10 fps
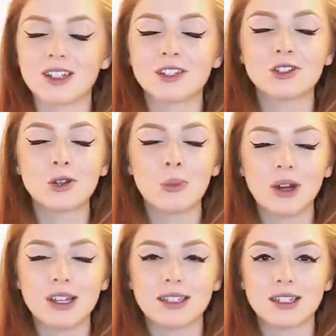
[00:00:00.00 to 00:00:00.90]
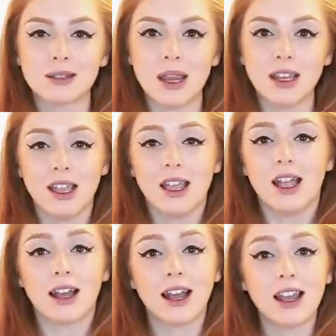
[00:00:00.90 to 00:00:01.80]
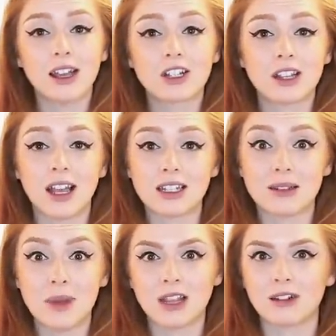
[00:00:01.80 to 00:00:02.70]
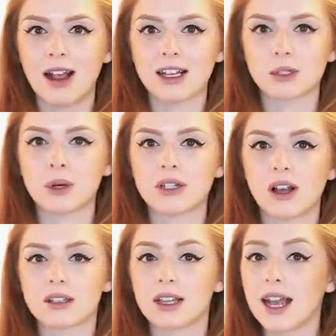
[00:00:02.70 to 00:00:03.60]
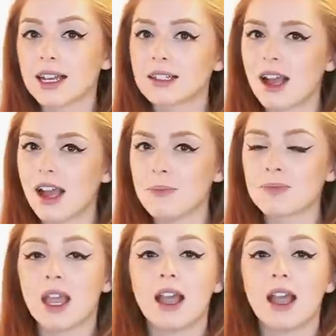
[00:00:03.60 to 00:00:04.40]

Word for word: It's super easy to make, and I actually like to make the raspberry sauce ahead of time,